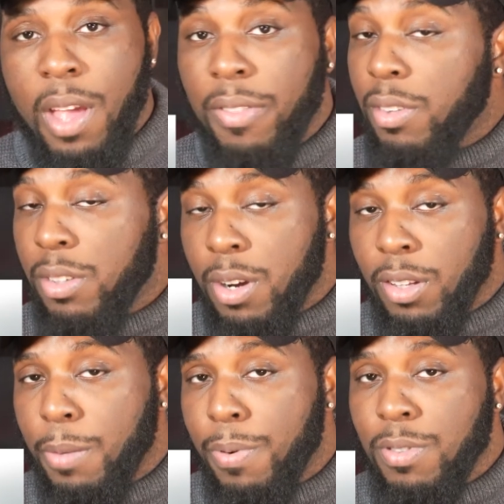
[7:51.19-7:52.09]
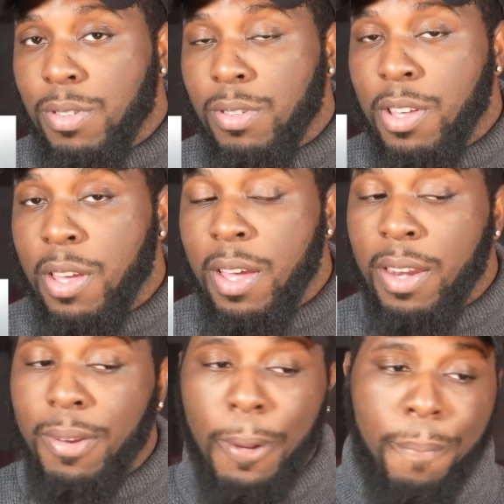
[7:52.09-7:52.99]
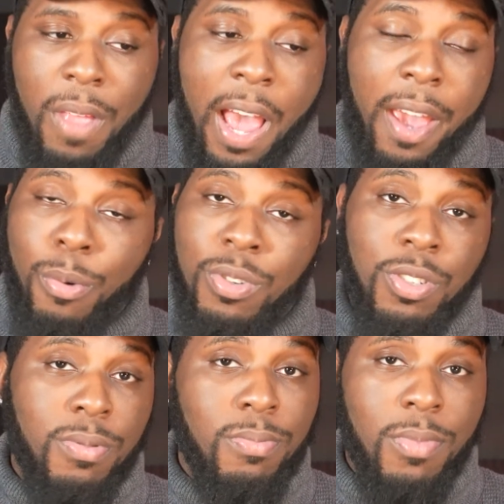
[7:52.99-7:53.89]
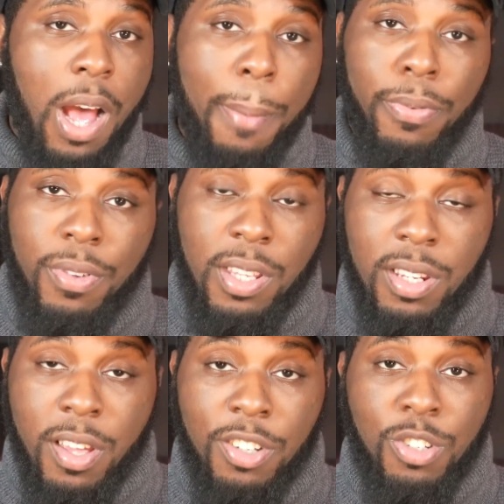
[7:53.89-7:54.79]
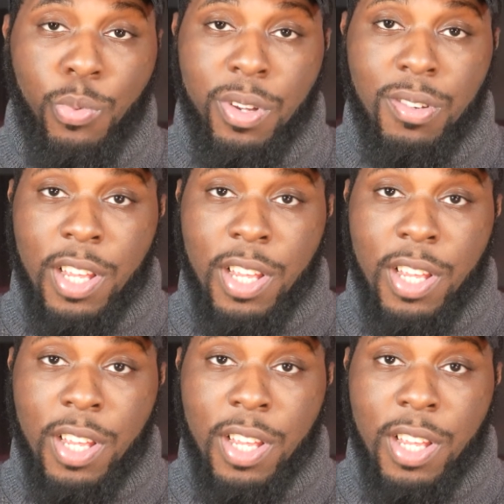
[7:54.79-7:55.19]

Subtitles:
I think they're ugly personally, and I would just opt for the induction wheels.